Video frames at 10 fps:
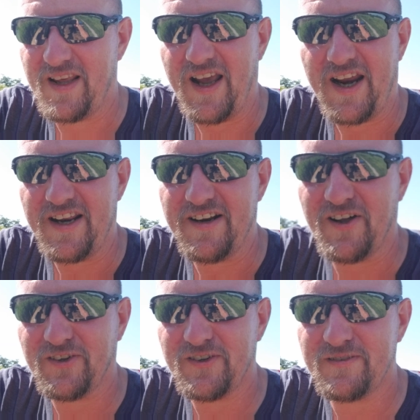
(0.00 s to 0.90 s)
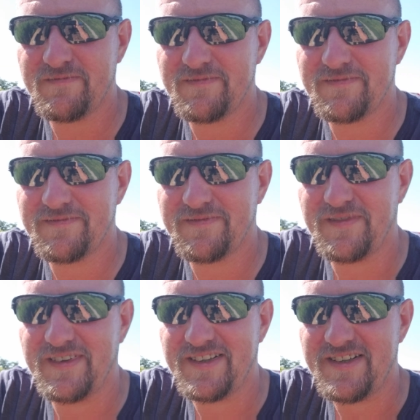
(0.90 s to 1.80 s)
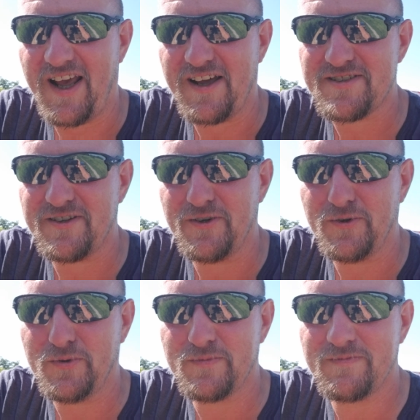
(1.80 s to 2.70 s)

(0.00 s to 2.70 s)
$80 Tasco